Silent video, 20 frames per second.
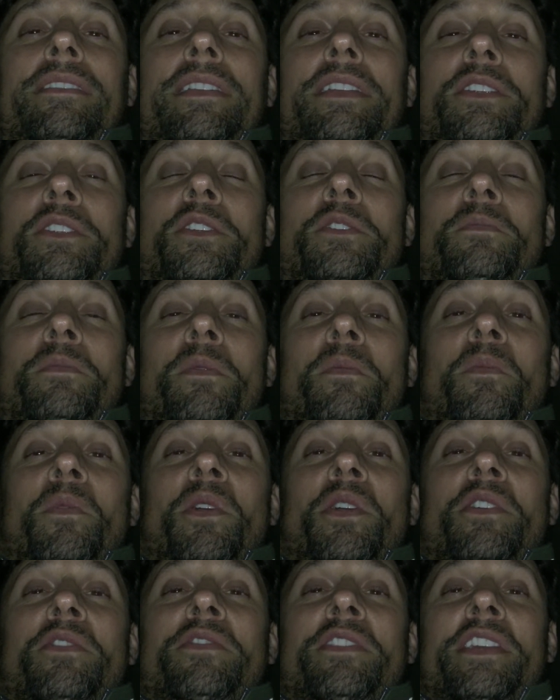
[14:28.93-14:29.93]
it's just been
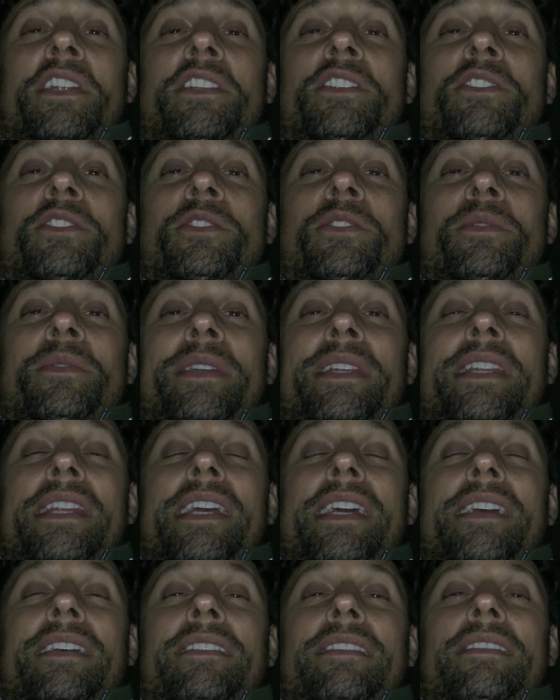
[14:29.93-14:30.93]
worth it just doing
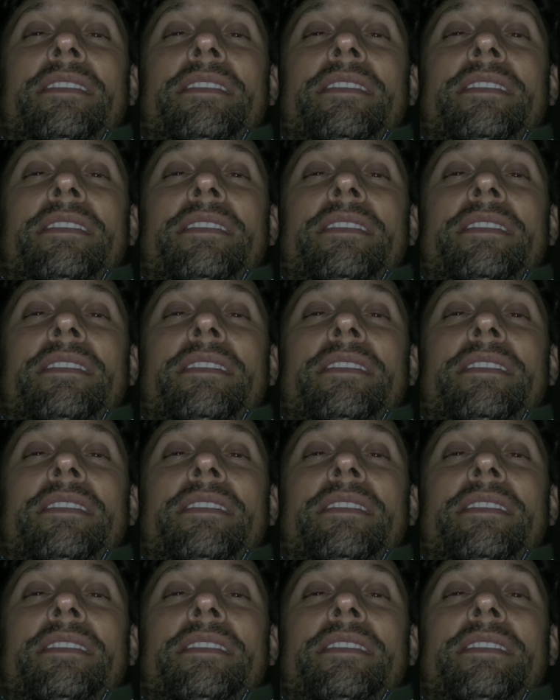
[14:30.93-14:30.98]
that.